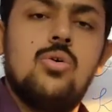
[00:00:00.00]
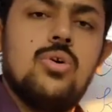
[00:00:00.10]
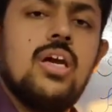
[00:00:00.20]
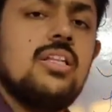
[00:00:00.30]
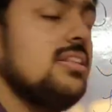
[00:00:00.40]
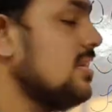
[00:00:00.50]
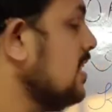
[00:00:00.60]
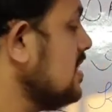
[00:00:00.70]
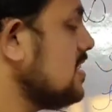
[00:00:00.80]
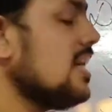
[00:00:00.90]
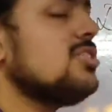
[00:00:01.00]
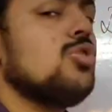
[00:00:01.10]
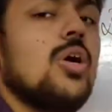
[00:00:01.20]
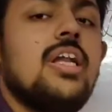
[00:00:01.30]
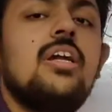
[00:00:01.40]
Okay, these are
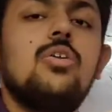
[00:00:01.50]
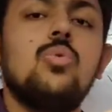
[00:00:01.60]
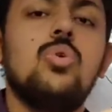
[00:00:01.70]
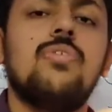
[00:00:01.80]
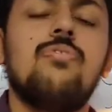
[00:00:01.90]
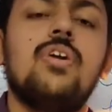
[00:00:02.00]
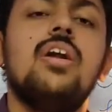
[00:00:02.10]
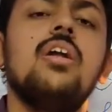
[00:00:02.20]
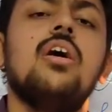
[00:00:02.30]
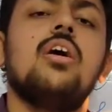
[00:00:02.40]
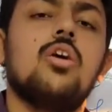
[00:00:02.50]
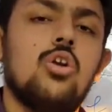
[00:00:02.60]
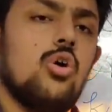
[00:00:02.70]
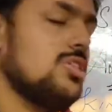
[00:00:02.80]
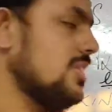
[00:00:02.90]
joining two different
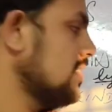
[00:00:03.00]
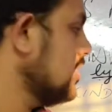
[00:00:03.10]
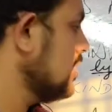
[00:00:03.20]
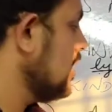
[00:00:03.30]
clauses.